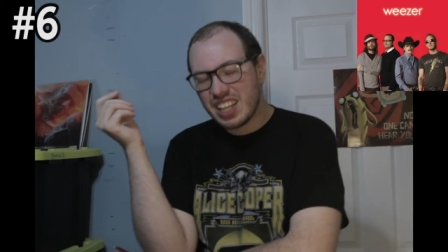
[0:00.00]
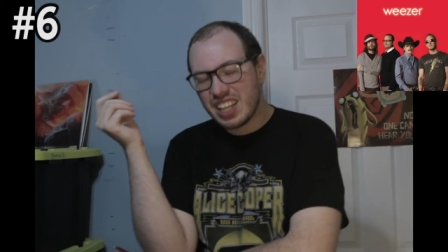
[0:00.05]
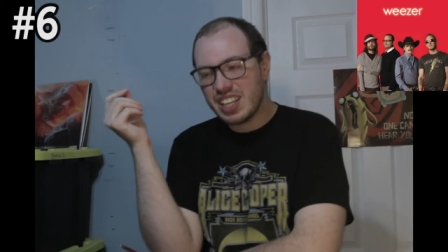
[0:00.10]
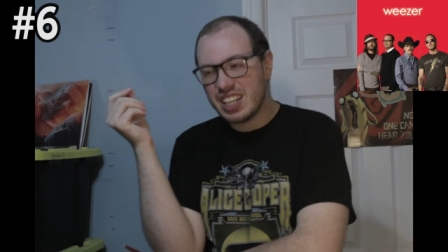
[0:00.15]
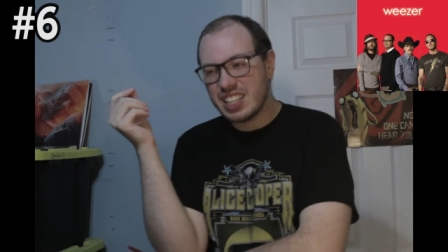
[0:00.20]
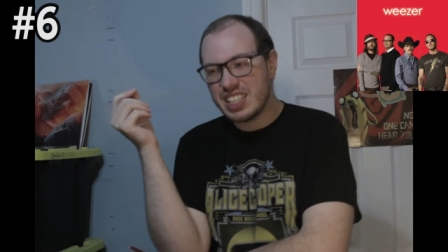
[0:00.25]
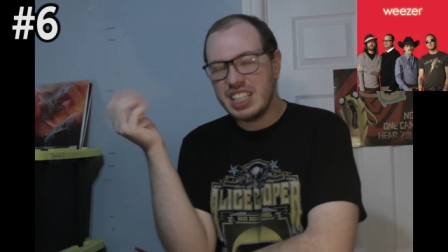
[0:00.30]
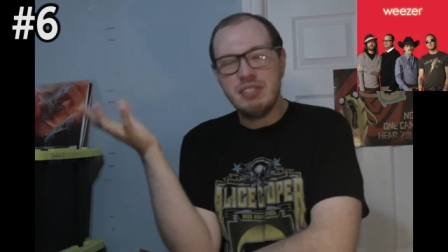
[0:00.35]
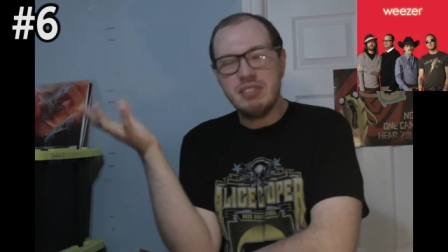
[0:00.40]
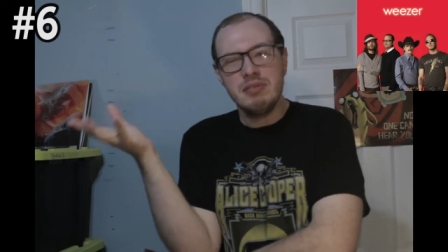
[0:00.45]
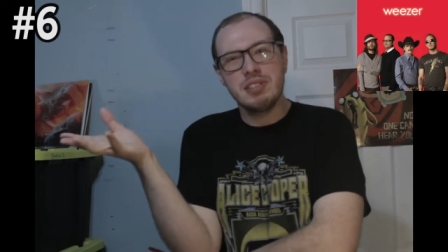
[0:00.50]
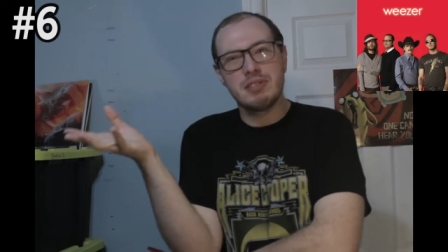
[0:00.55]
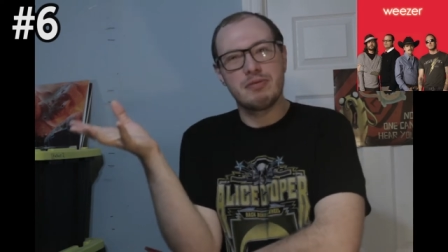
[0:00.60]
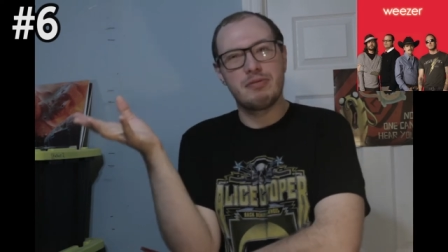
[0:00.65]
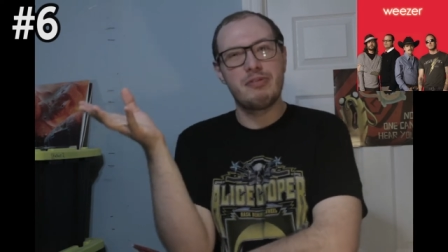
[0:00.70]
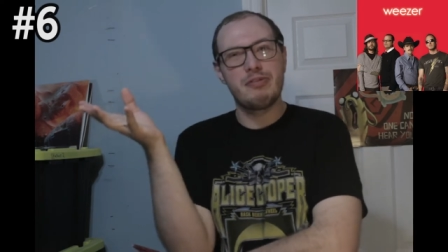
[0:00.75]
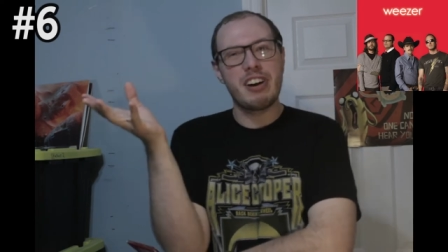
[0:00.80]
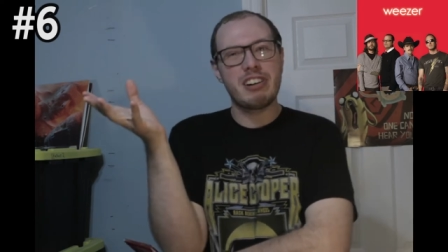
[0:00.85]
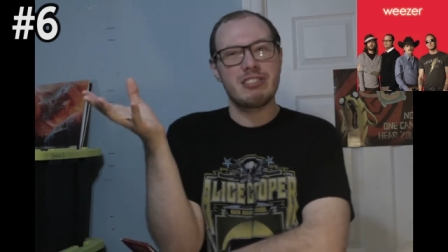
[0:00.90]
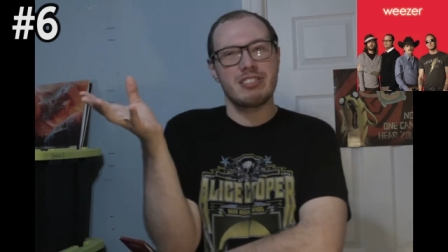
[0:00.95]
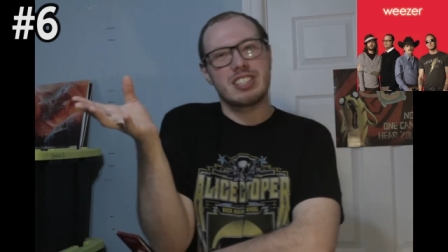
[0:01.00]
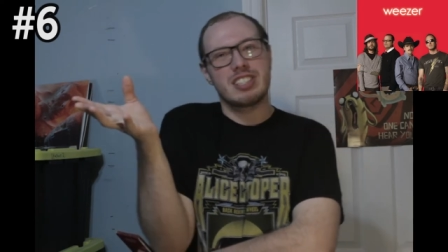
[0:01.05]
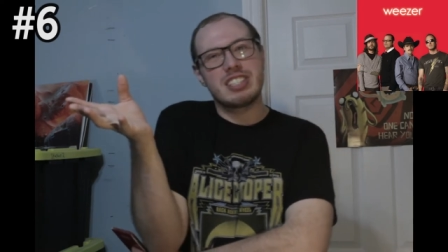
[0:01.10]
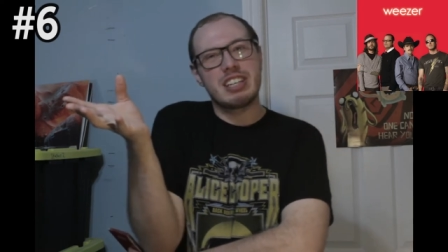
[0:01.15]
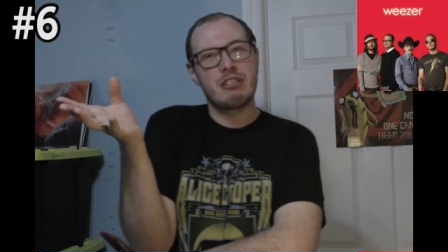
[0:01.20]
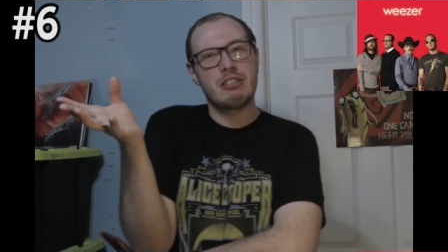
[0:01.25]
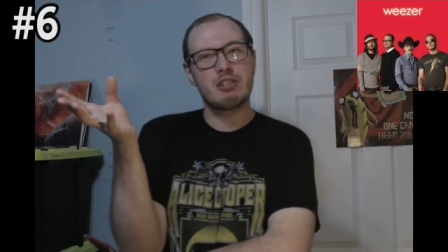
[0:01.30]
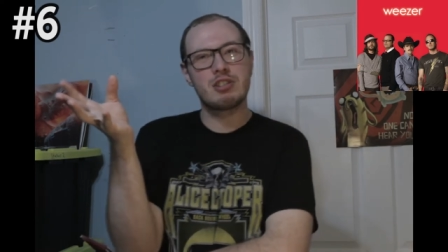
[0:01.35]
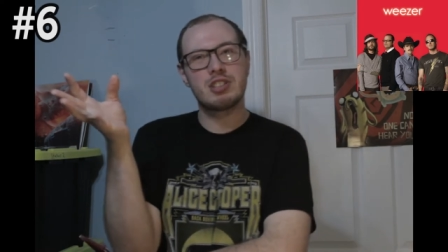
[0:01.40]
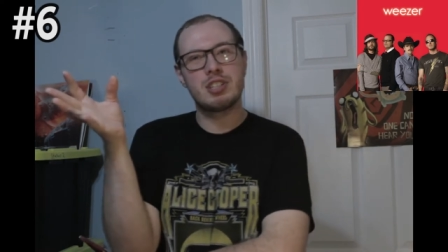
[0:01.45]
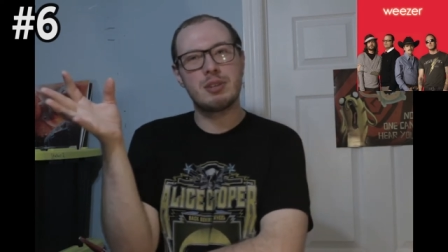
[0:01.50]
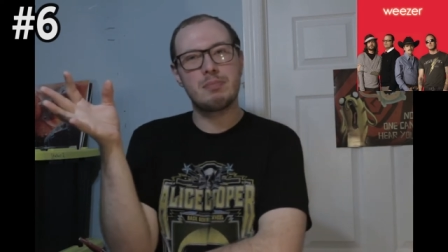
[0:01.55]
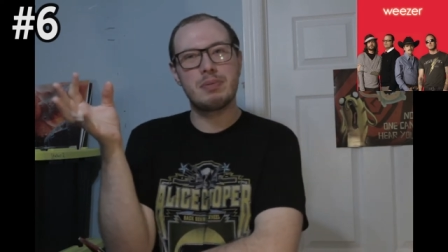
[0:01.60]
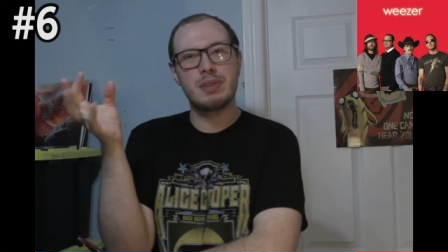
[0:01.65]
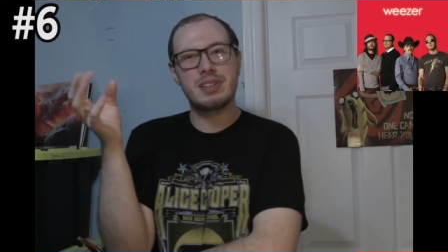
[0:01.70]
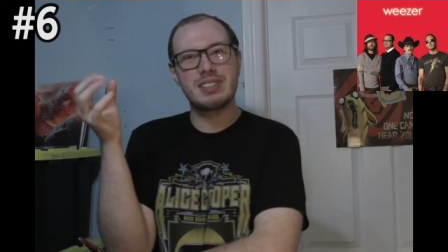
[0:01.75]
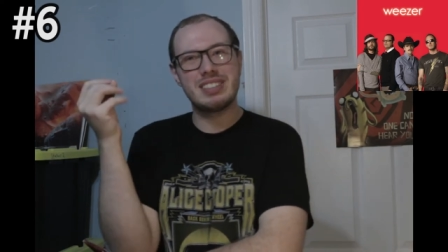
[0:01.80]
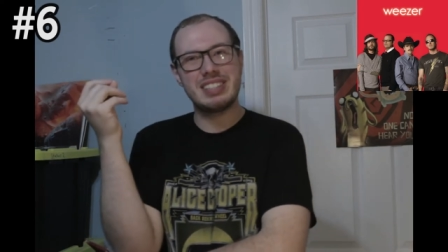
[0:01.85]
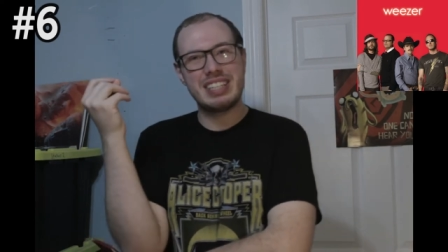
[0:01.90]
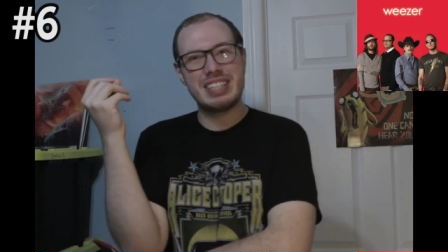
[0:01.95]
It didn't even felt
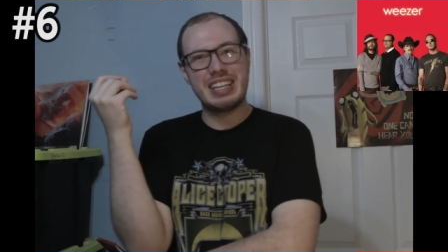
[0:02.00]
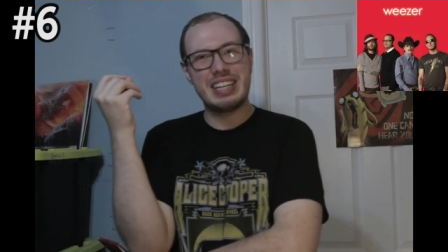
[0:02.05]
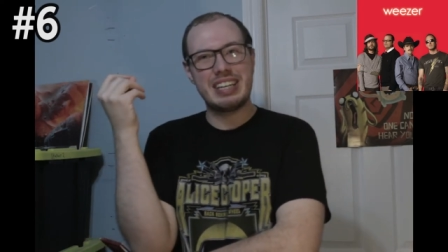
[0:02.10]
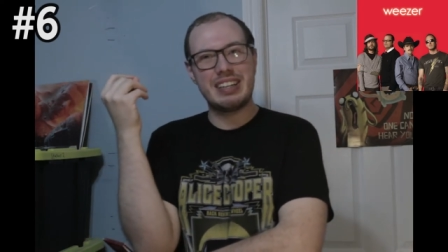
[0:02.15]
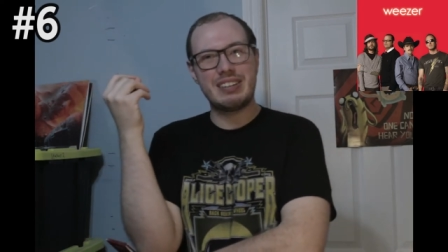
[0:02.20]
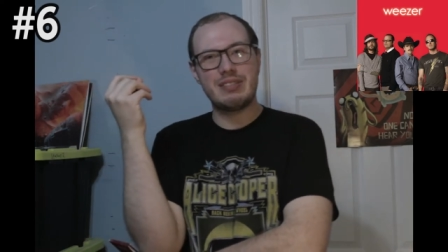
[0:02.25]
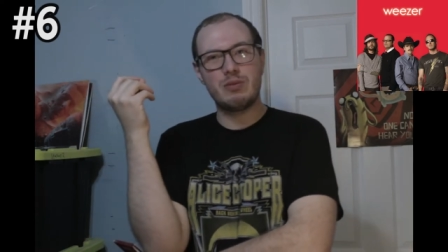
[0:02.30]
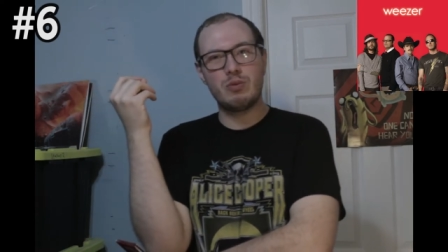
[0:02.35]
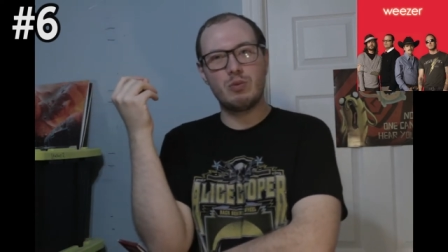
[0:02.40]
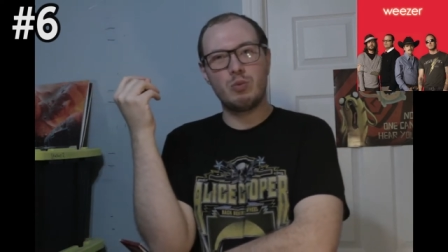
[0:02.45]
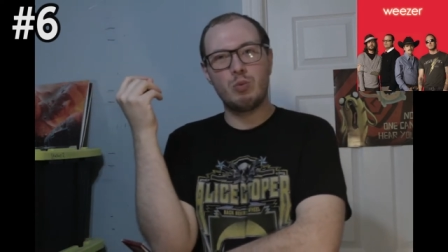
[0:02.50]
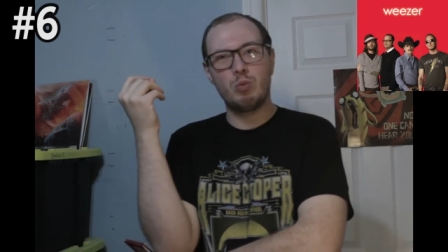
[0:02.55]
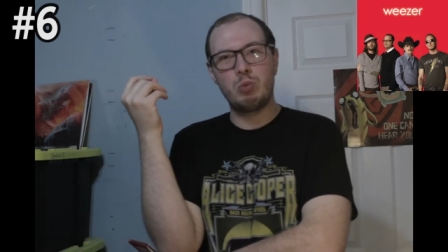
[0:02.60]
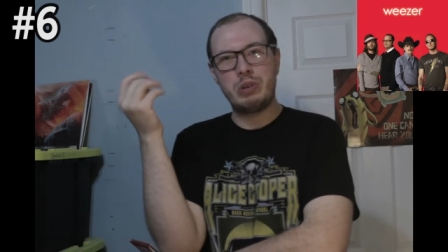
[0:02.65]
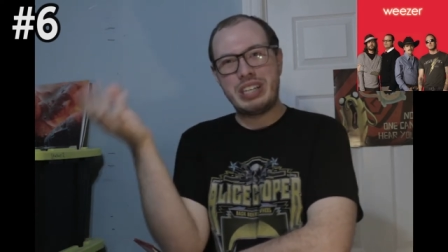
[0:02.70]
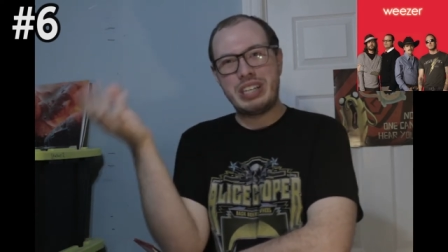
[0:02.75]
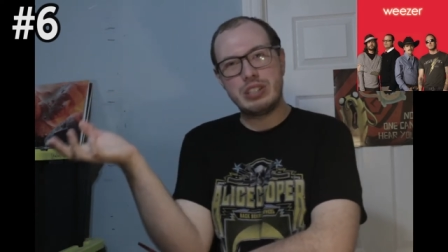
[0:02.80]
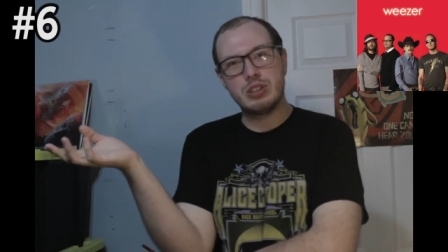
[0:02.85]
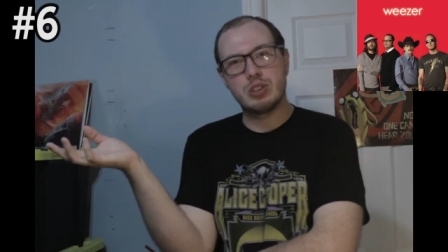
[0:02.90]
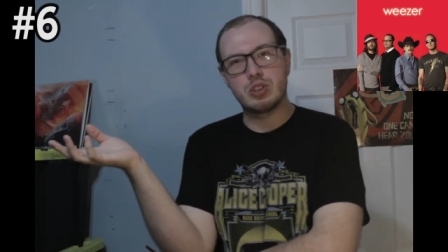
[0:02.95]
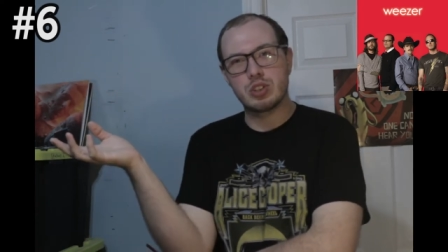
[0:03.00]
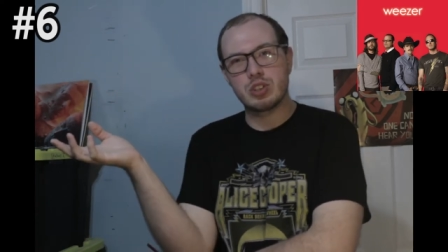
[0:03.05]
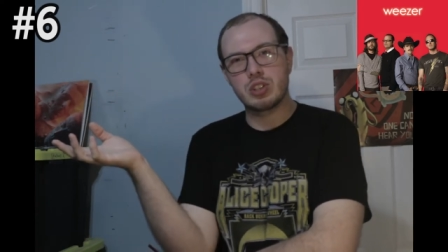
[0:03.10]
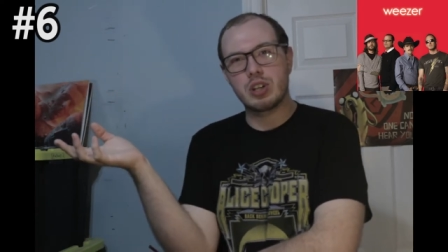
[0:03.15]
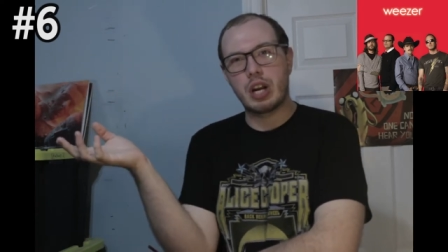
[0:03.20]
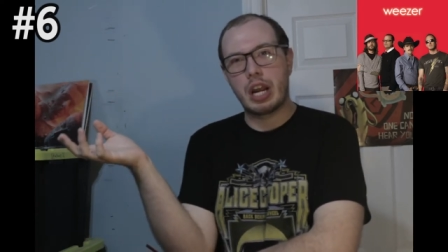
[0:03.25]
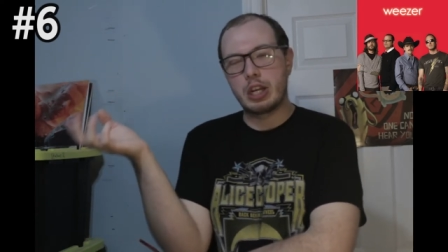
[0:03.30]
stereotypically Weezer.